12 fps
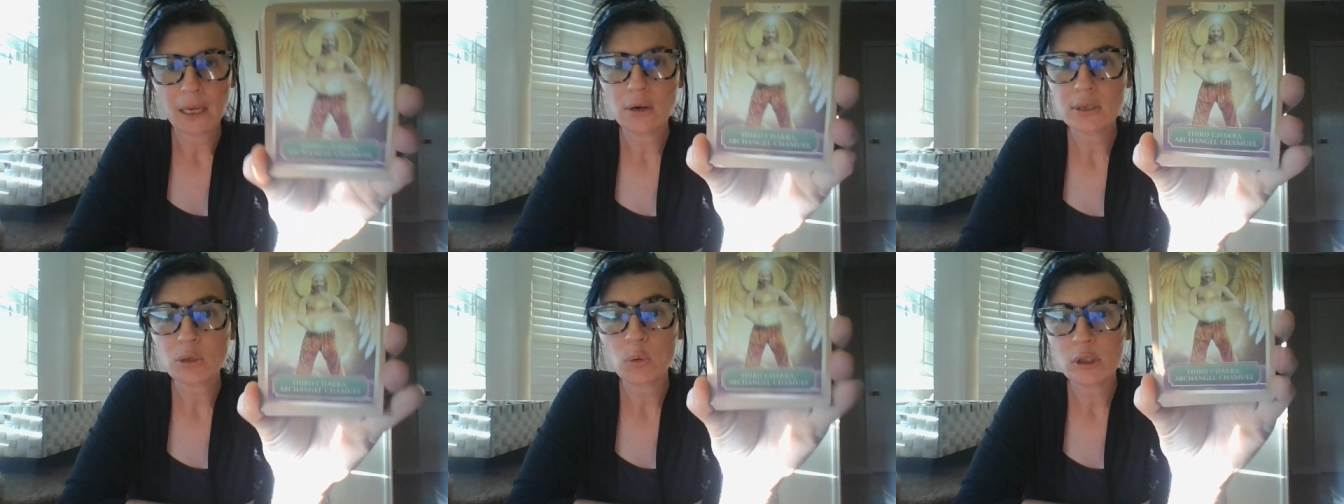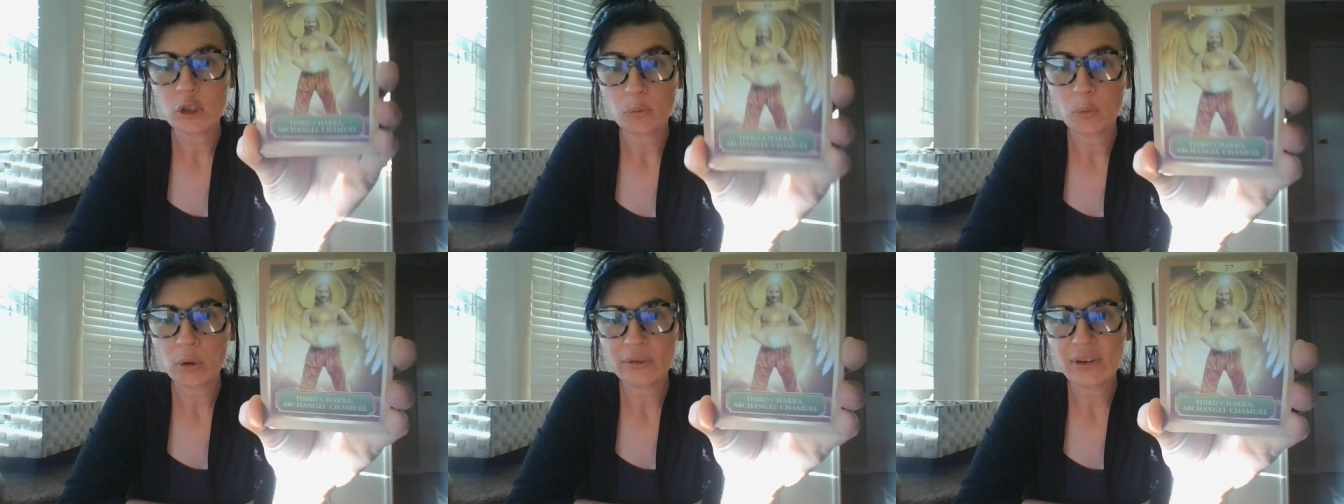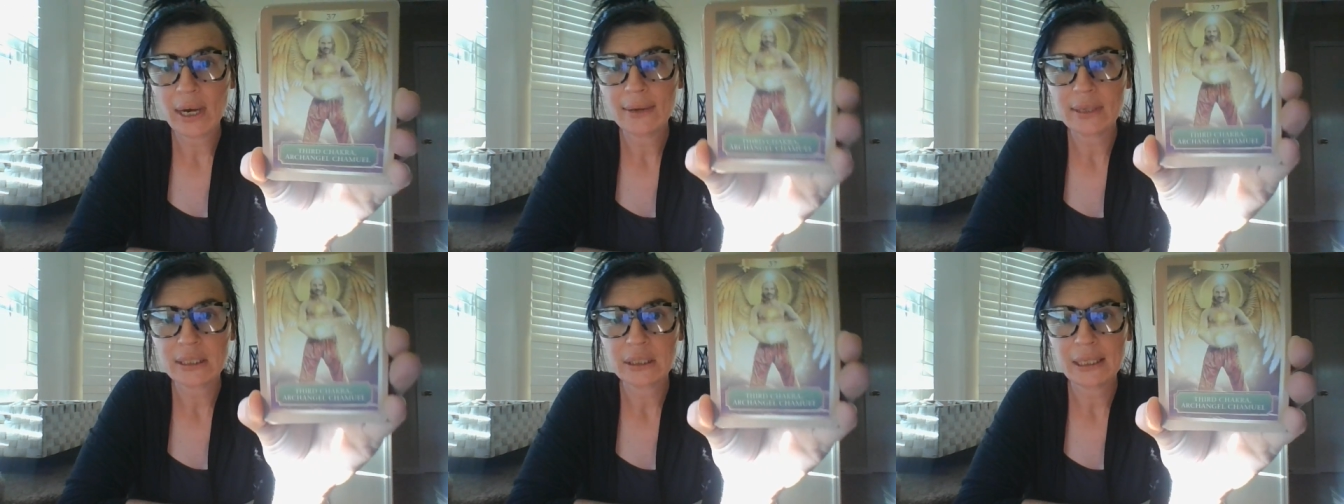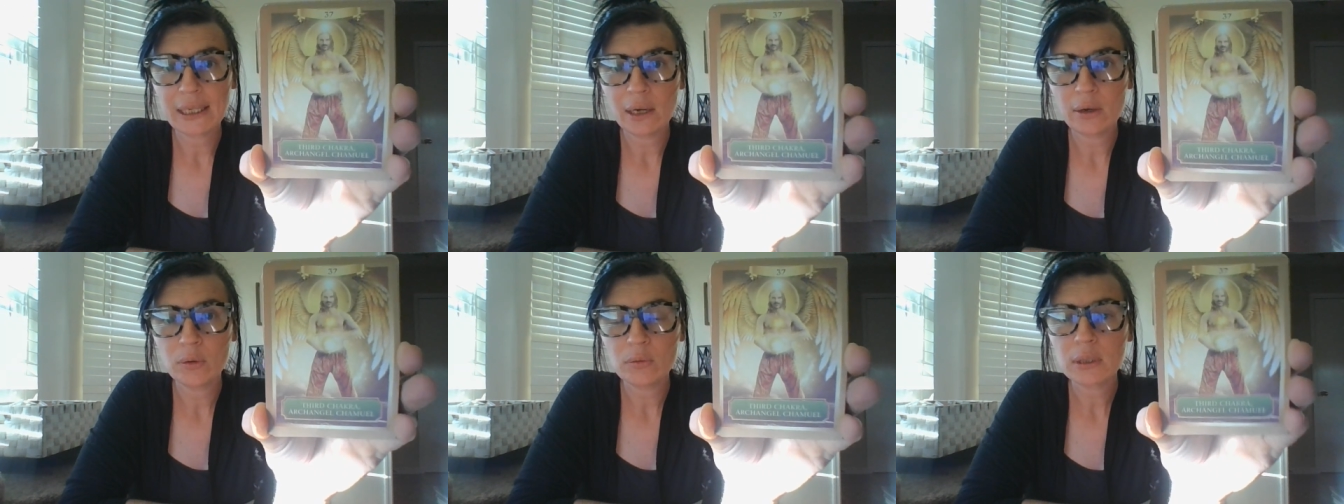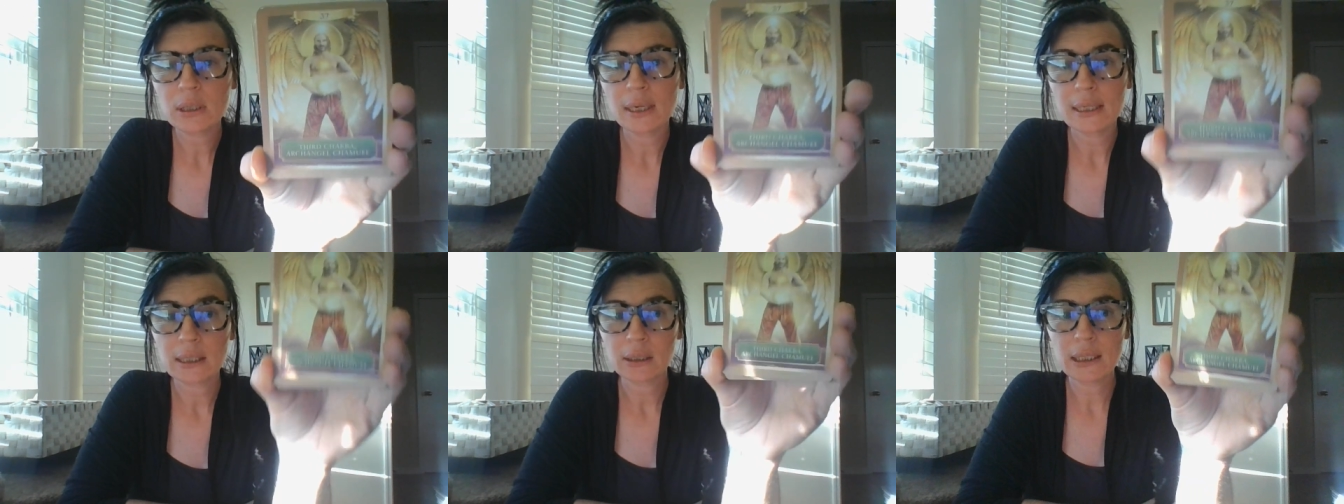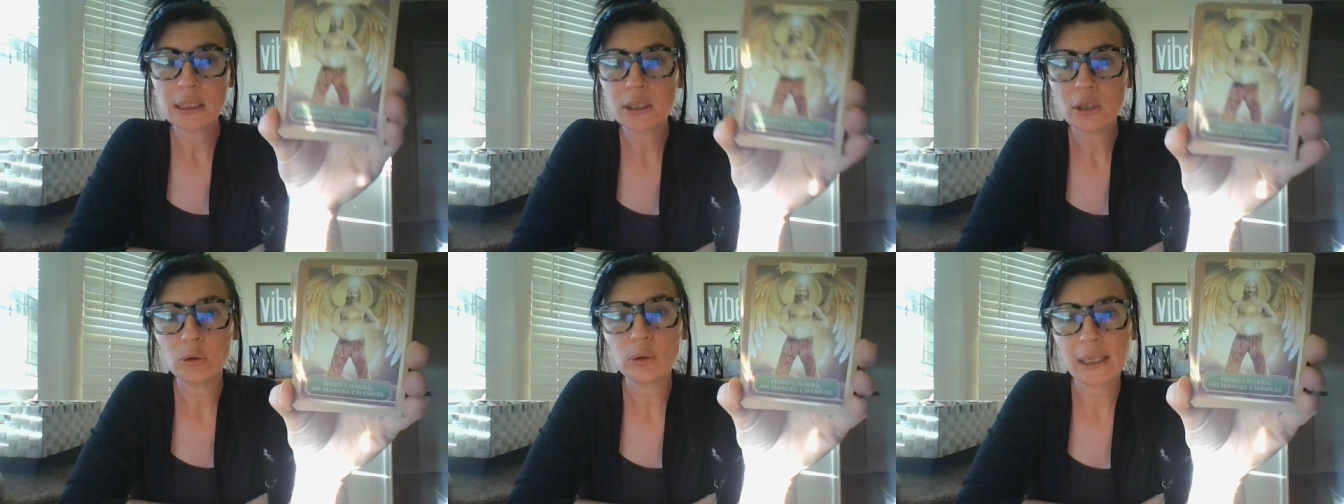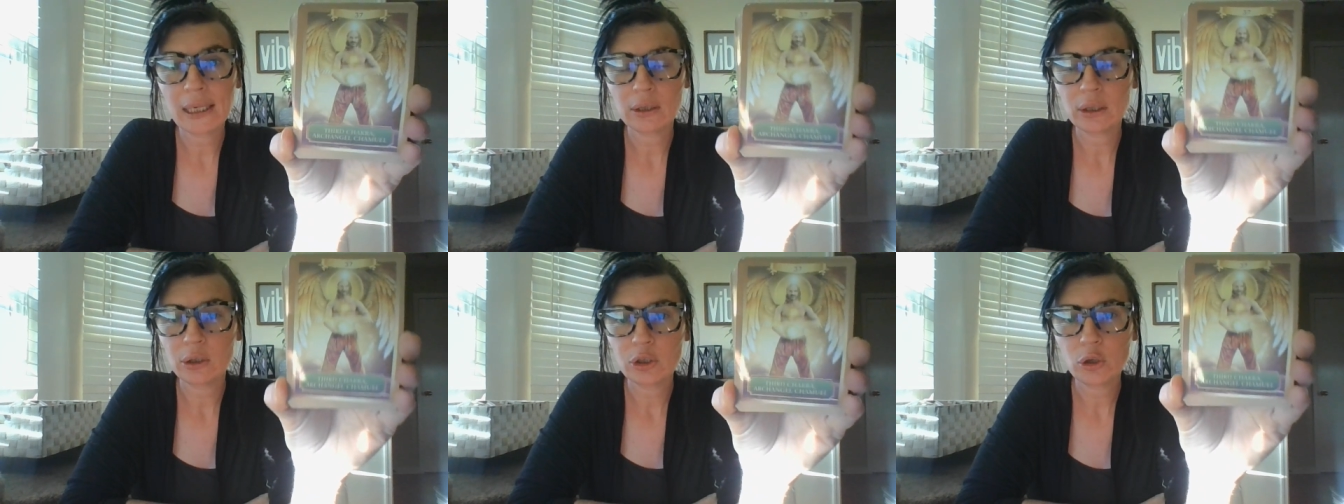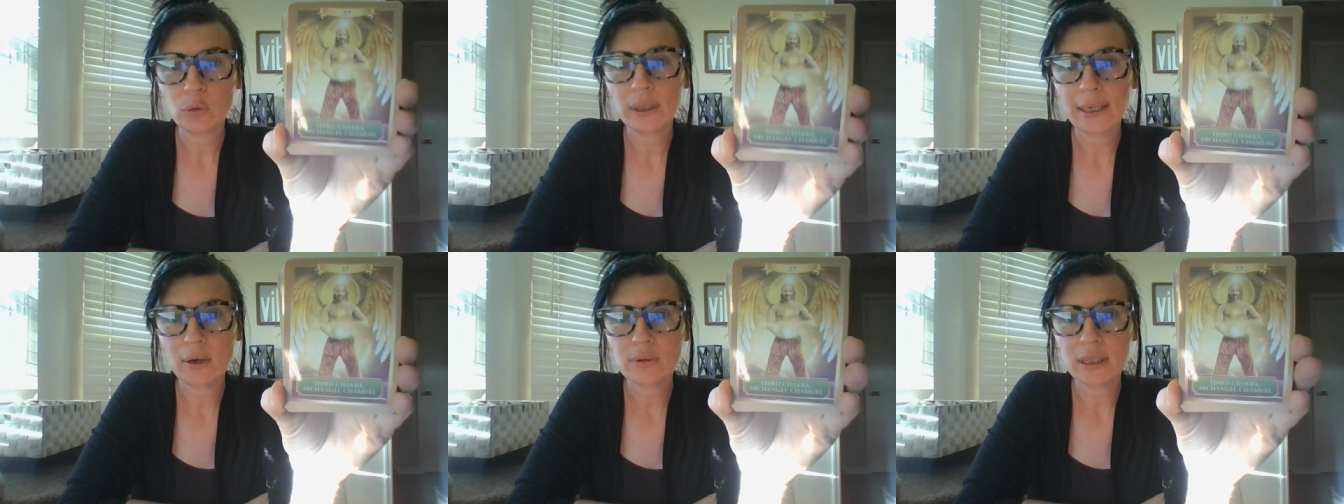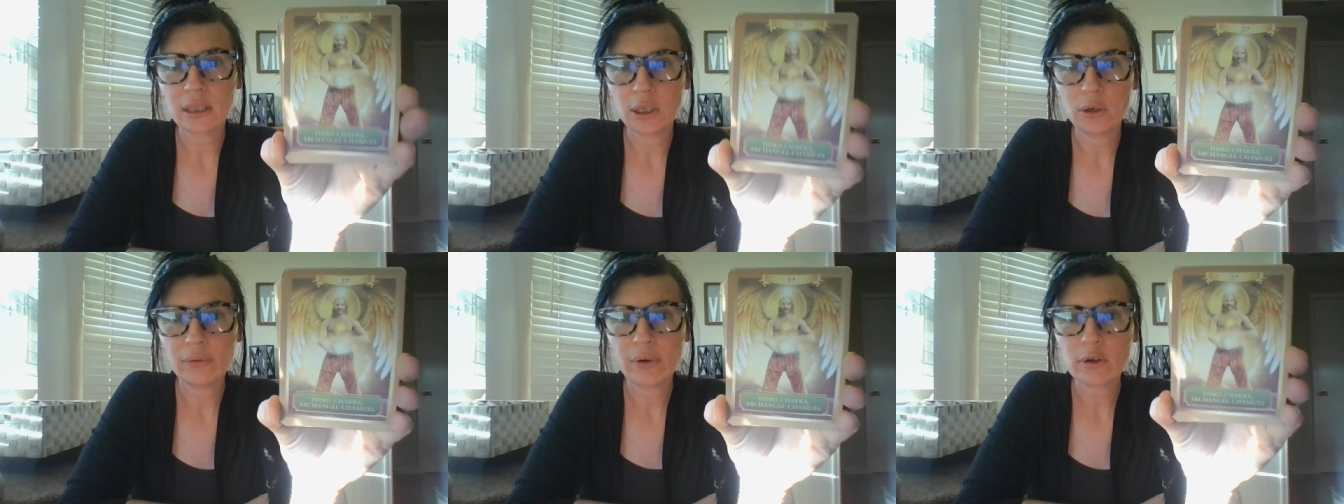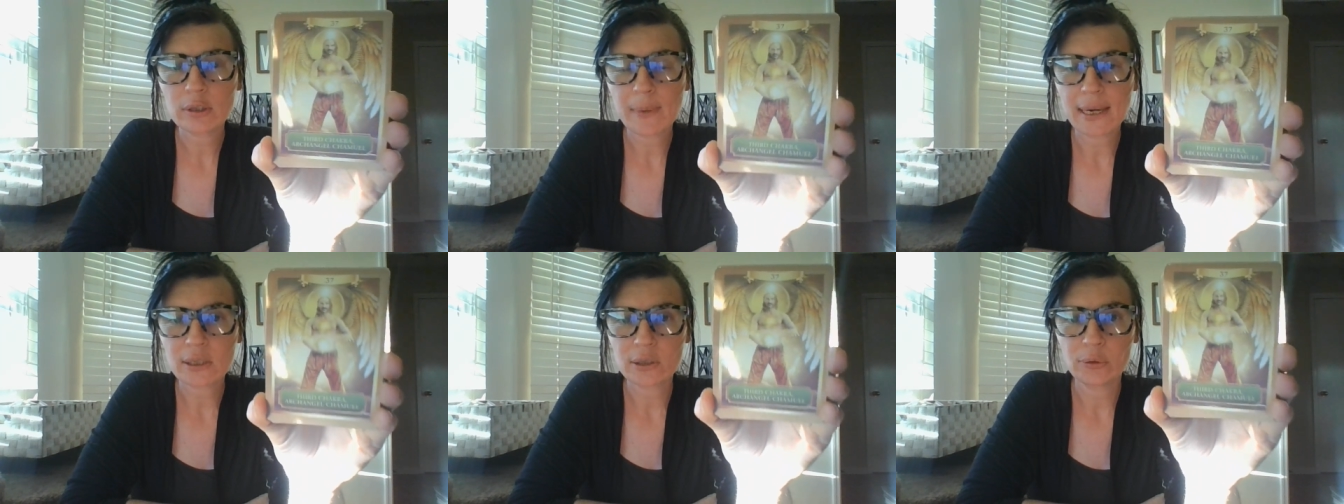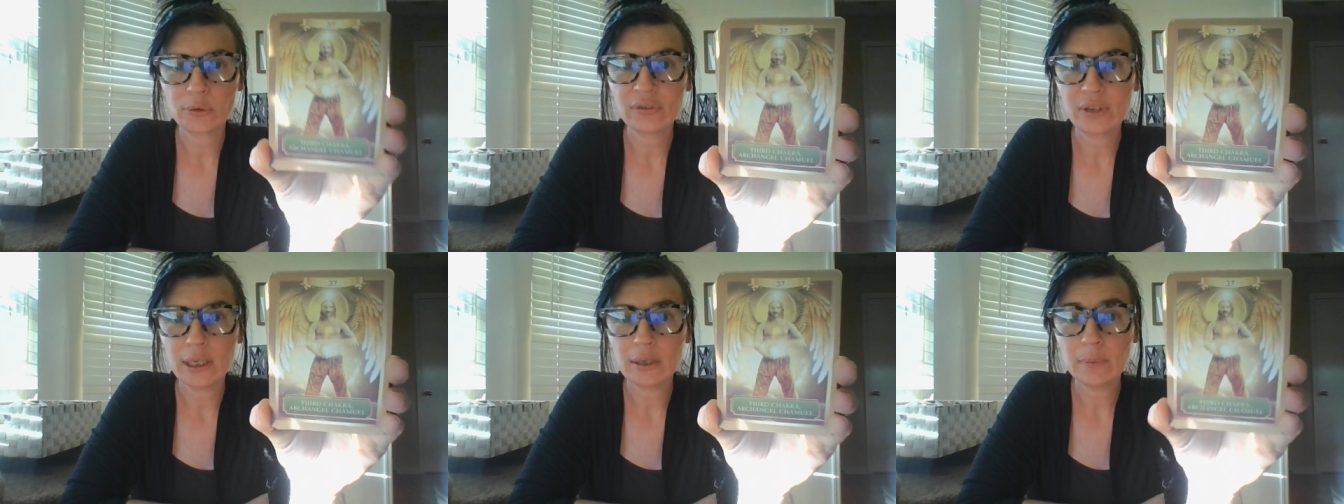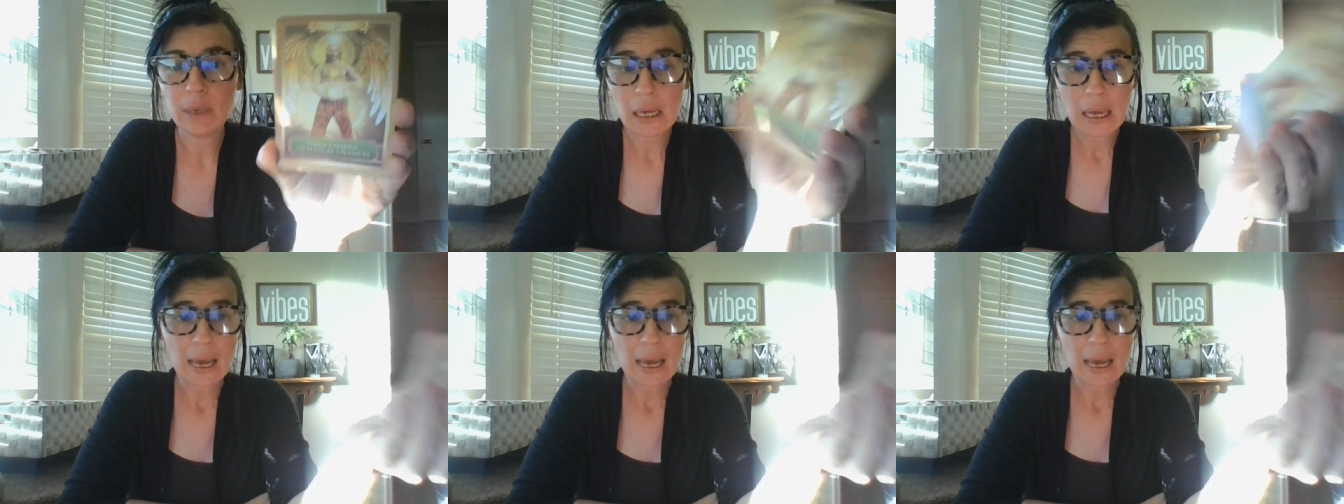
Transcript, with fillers: are just going to mortify these Leos. It's at least two Le two Leos in the universe, masculine or femme.